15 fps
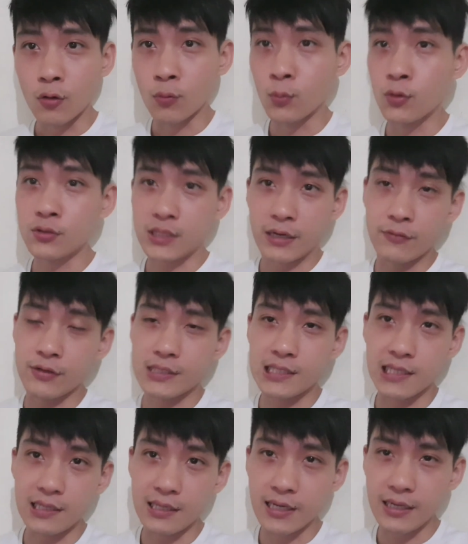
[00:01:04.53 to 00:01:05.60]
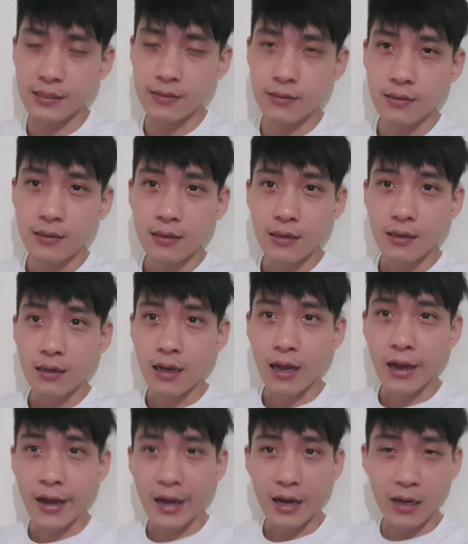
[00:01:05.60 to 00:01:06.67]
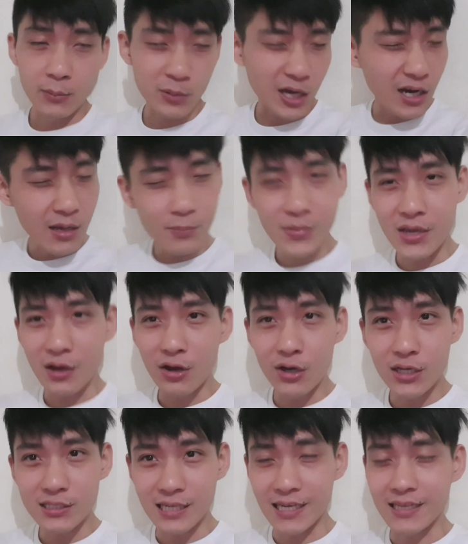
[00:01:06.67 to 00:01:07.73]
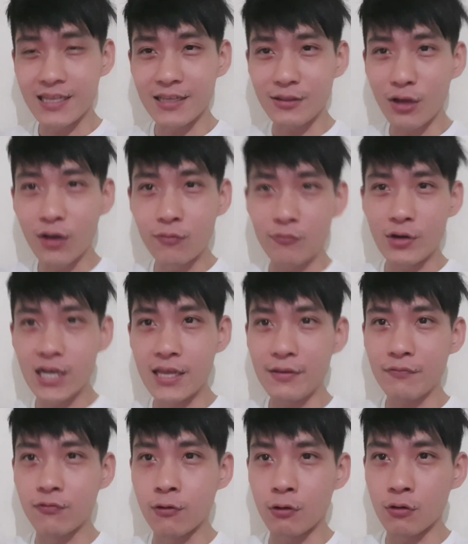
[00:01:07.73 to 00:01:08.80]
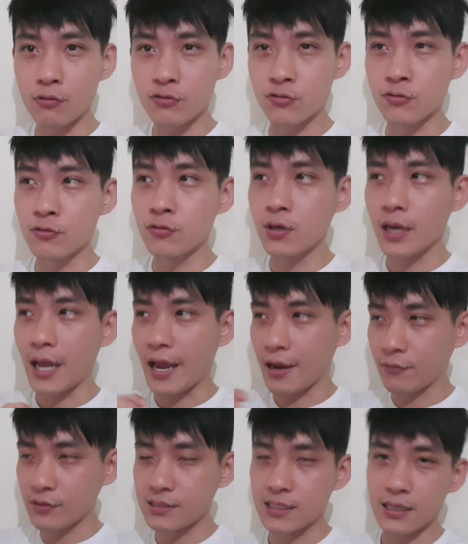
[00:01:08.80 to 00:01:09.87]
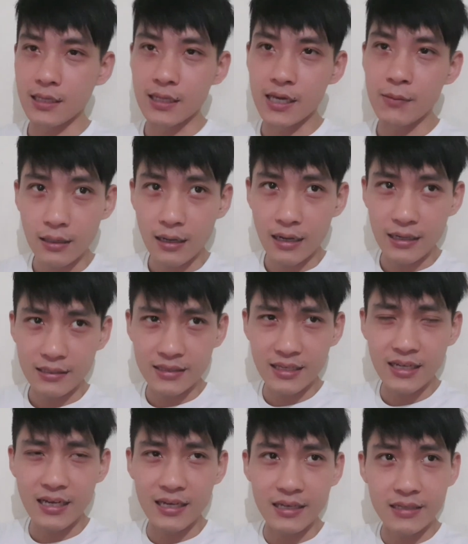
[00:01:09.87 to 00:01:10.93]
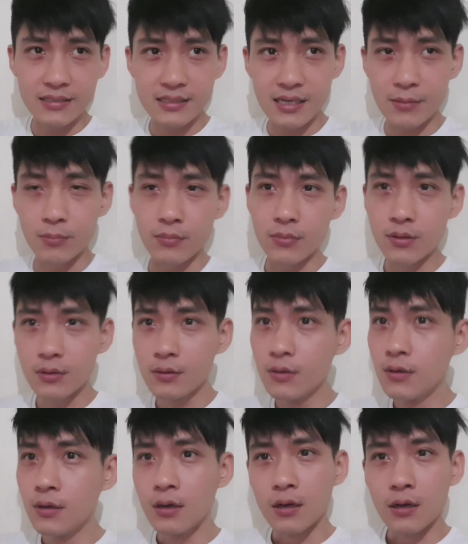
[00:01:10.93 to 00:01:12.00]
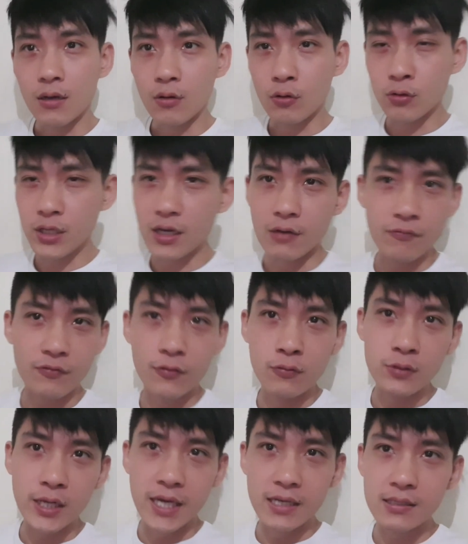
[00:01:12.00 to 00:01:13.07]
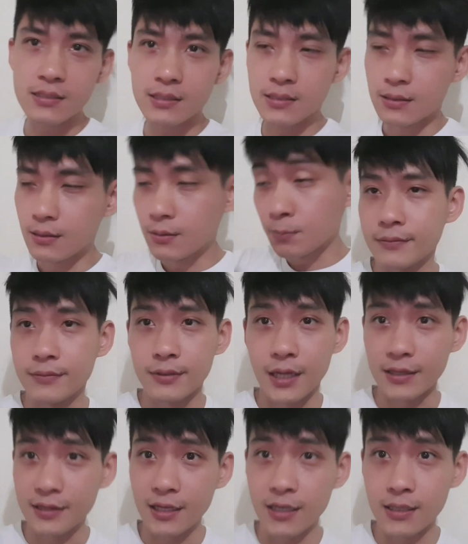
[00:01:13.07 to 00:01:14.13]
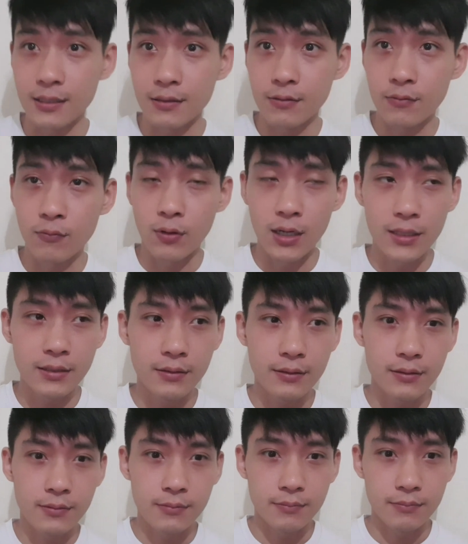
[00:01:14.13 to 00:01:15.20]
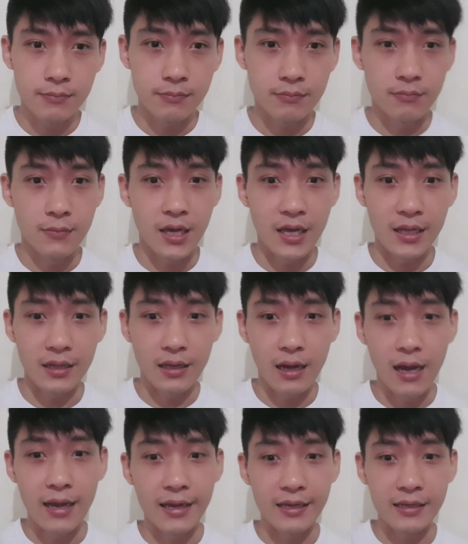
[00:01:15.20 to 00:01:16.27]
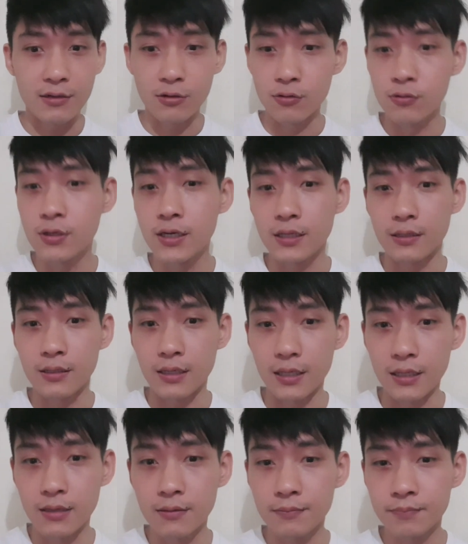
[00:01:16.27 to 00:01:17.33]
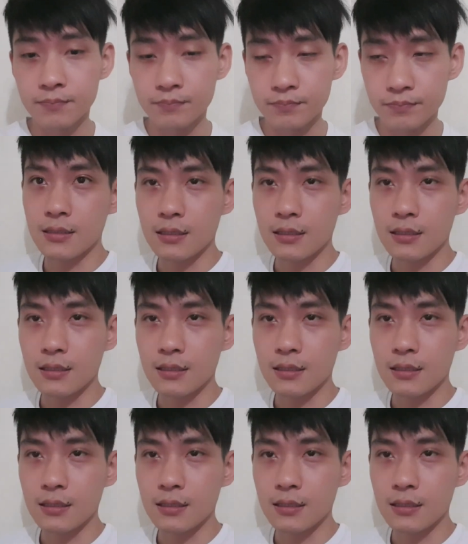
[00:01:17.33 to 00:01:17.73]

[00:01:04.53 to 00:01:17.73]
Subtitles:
almost every single day. I'm gonna be honest, I did not really follow through every single day. I think I skipped only a few days. The third one that I included in